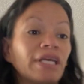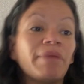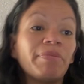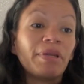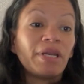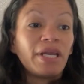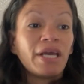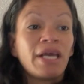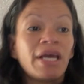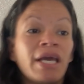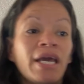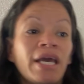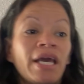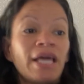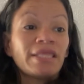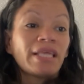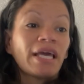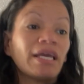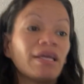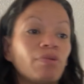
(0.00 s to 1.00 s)
Ammon
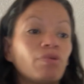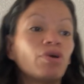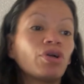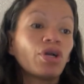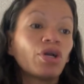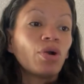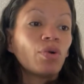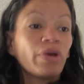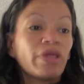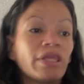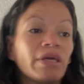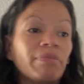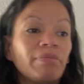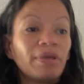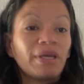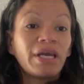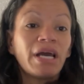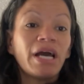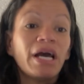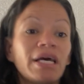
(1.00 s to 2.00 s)
that he will go with him
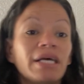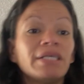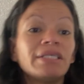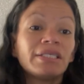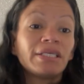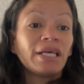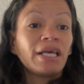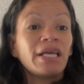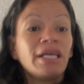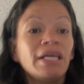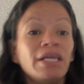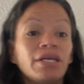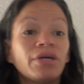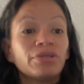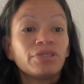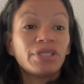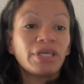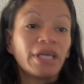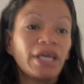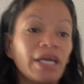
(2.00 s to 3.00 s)
because he
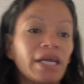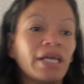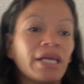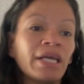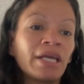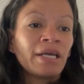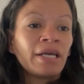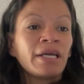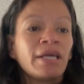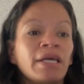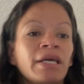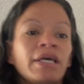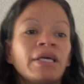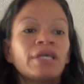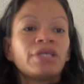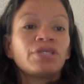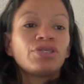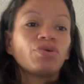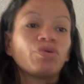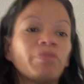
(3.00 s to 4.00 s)
knows the king.
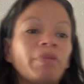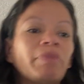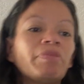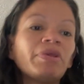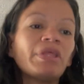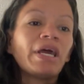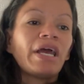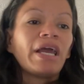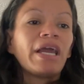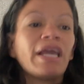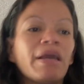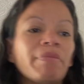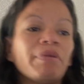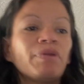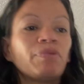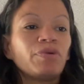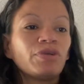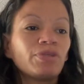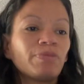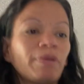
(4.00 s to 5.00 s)
So remember that
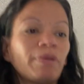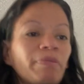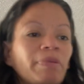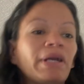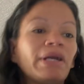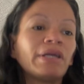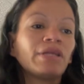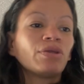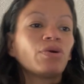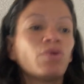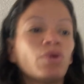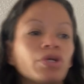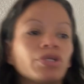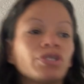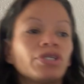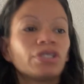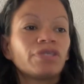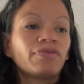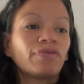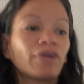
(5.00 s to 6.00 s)
Ammon was preparing the
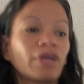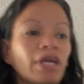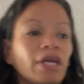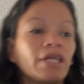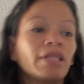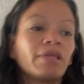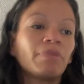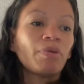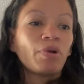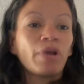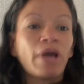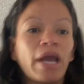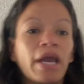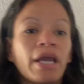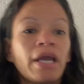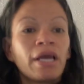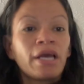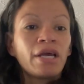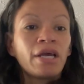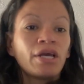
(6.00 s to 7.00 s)
horses for King Lamoni
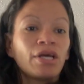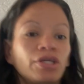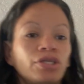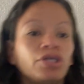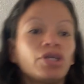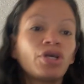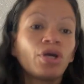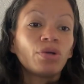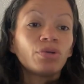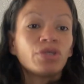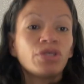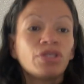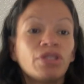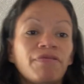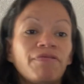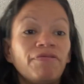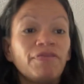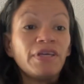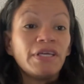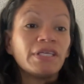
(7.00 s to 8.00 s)
to go to the
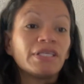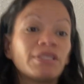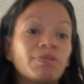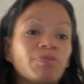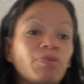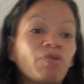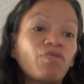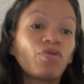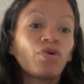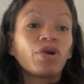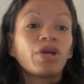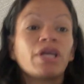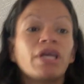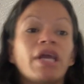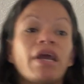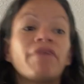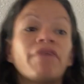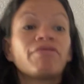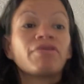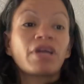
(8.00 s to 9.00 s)
feast before
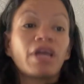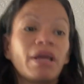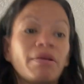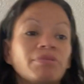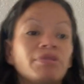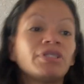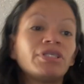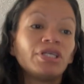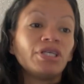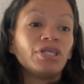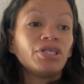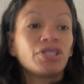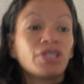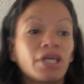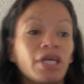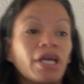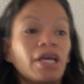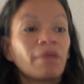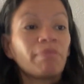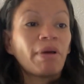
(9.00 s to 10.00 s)
he ever came to teach the
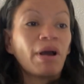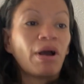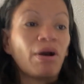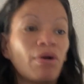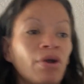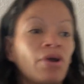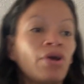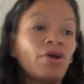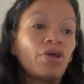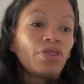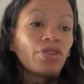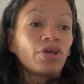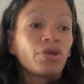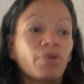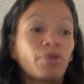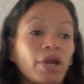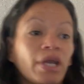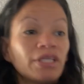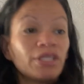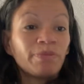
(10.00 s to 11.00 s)
king about the
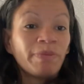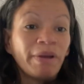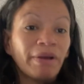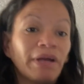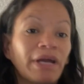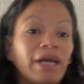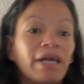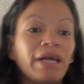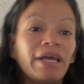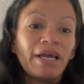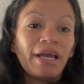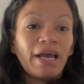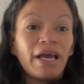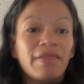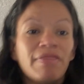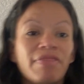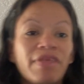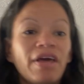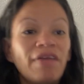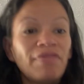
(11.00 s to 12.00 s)
Great Spirit.
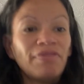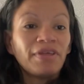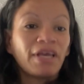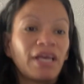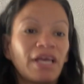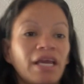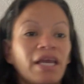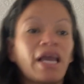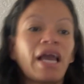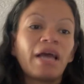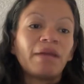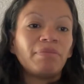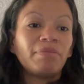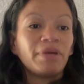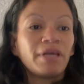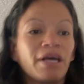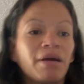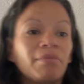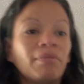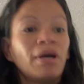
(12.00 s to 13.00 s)
And then the king had
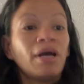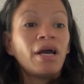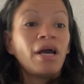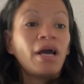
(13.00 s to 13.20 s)
become